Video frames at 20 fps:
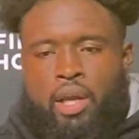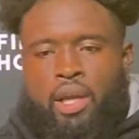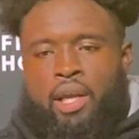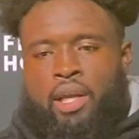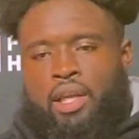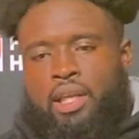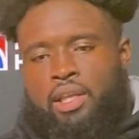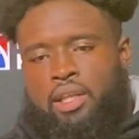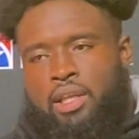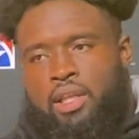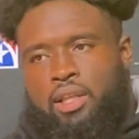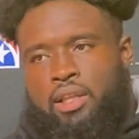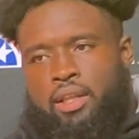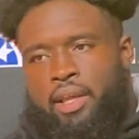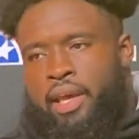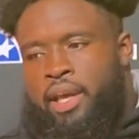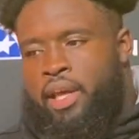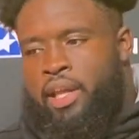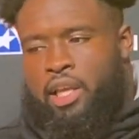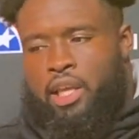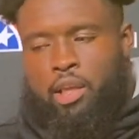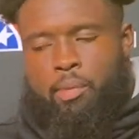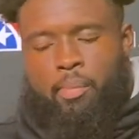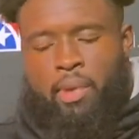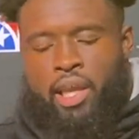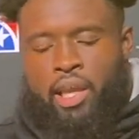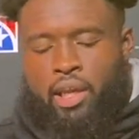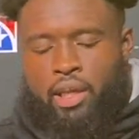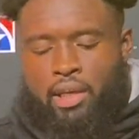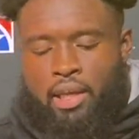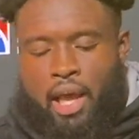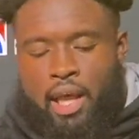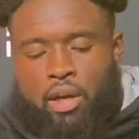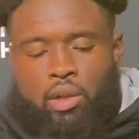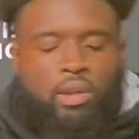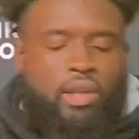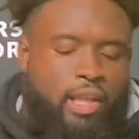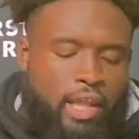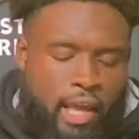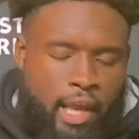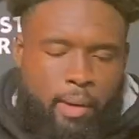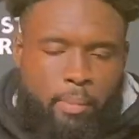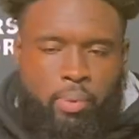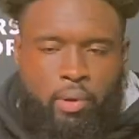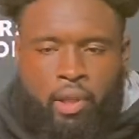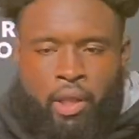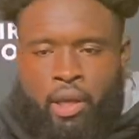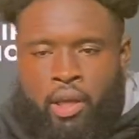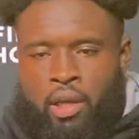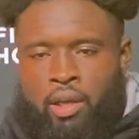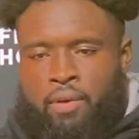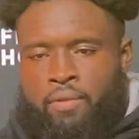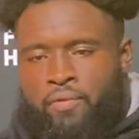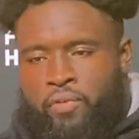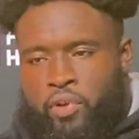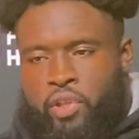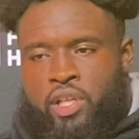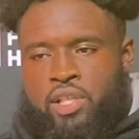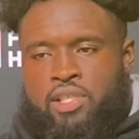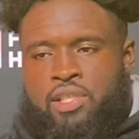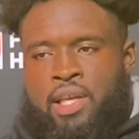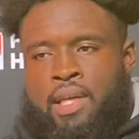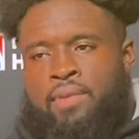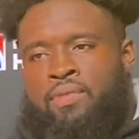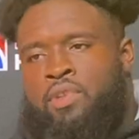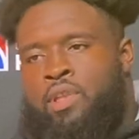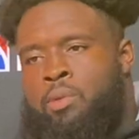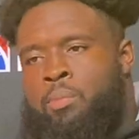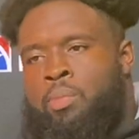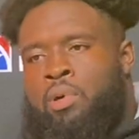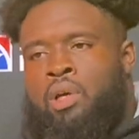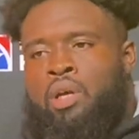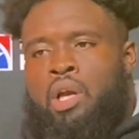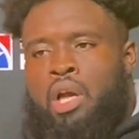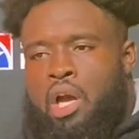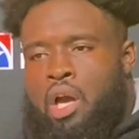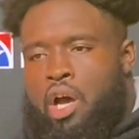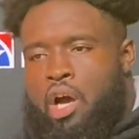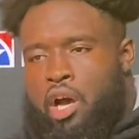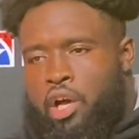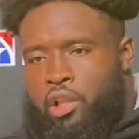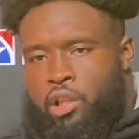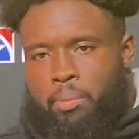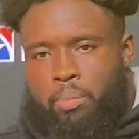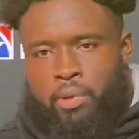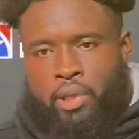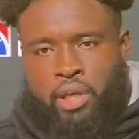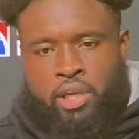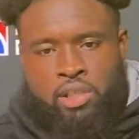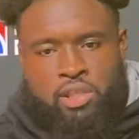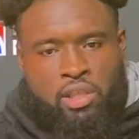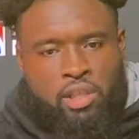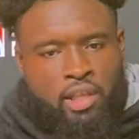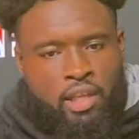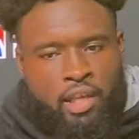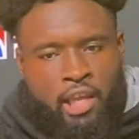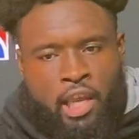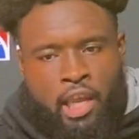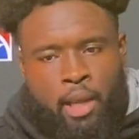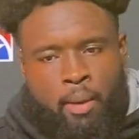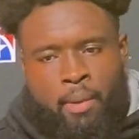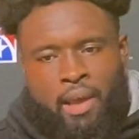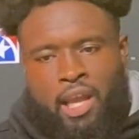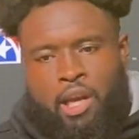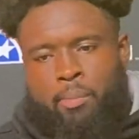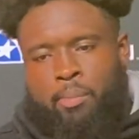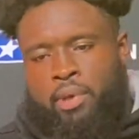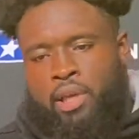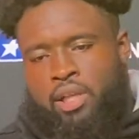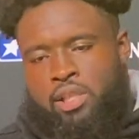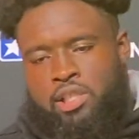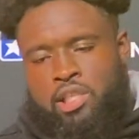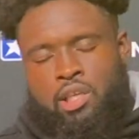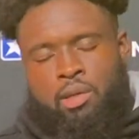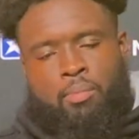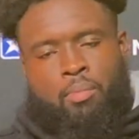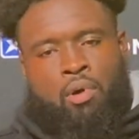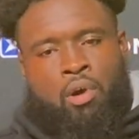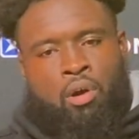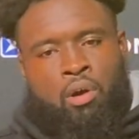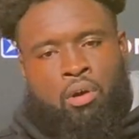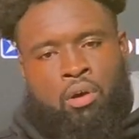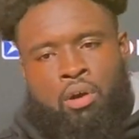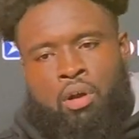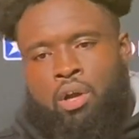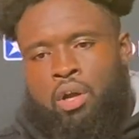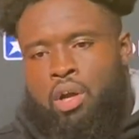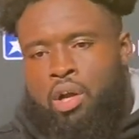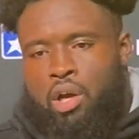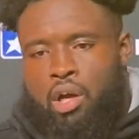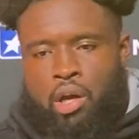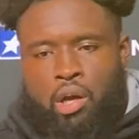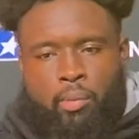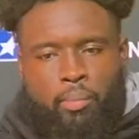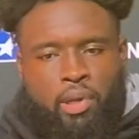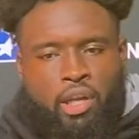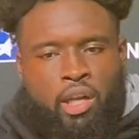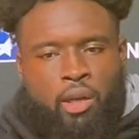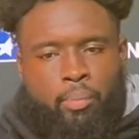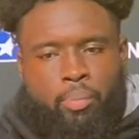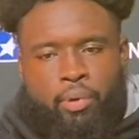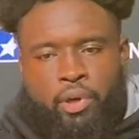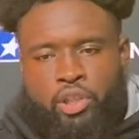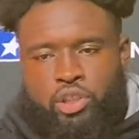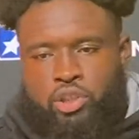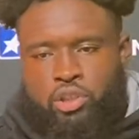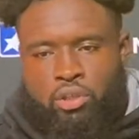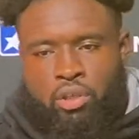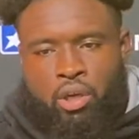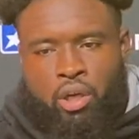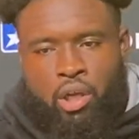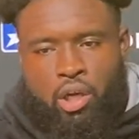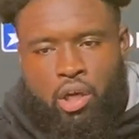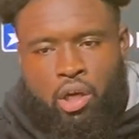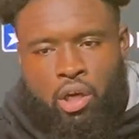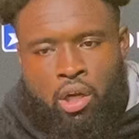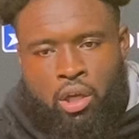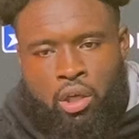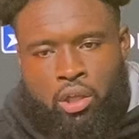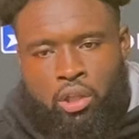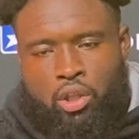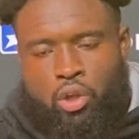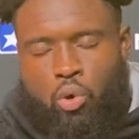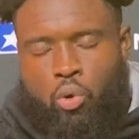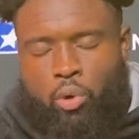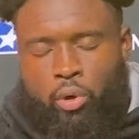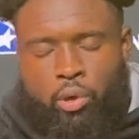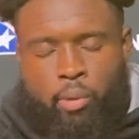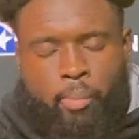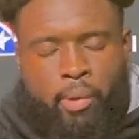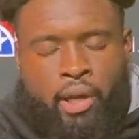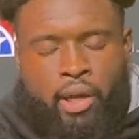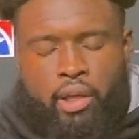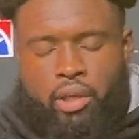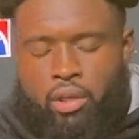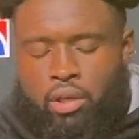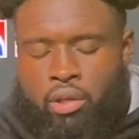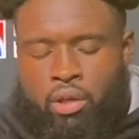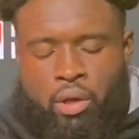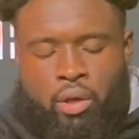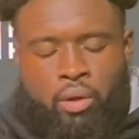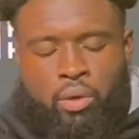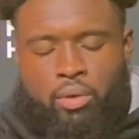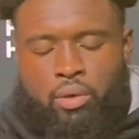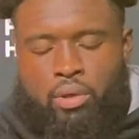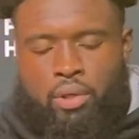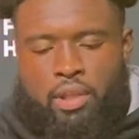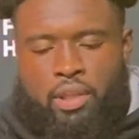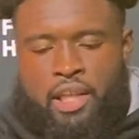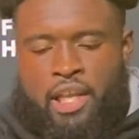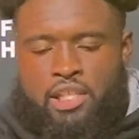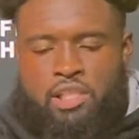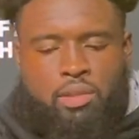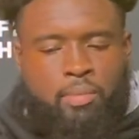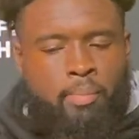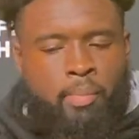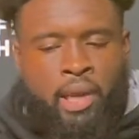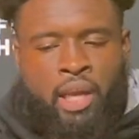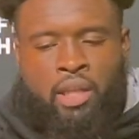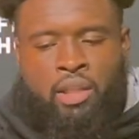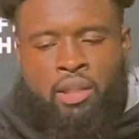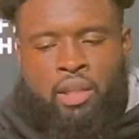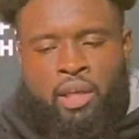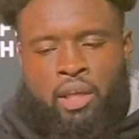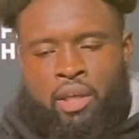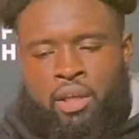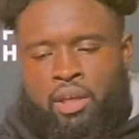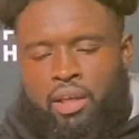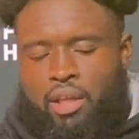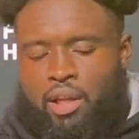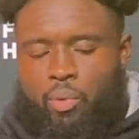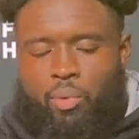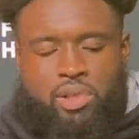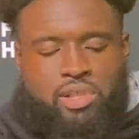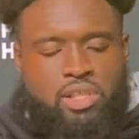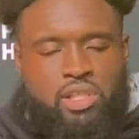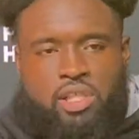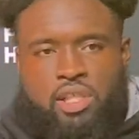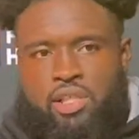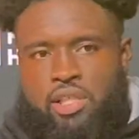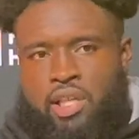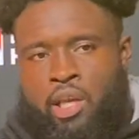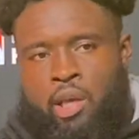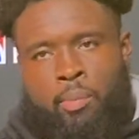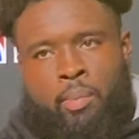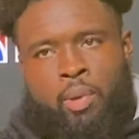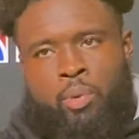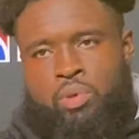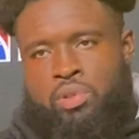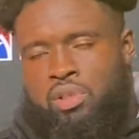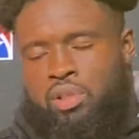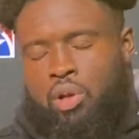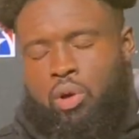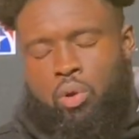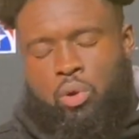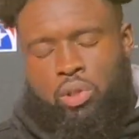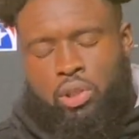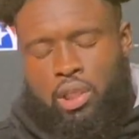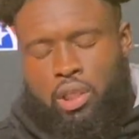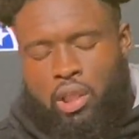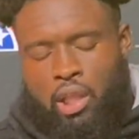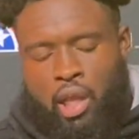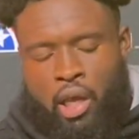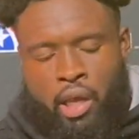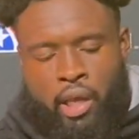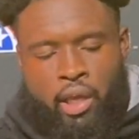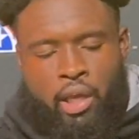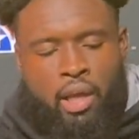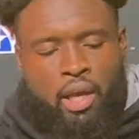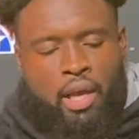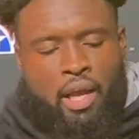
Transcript: And he did that, and he made not only that play for the safety, but other plays in the game, had a big tip ball, getting pressure on the quarterback, you know. That's the main thing. And it wasn't just him. It was the whole D-line.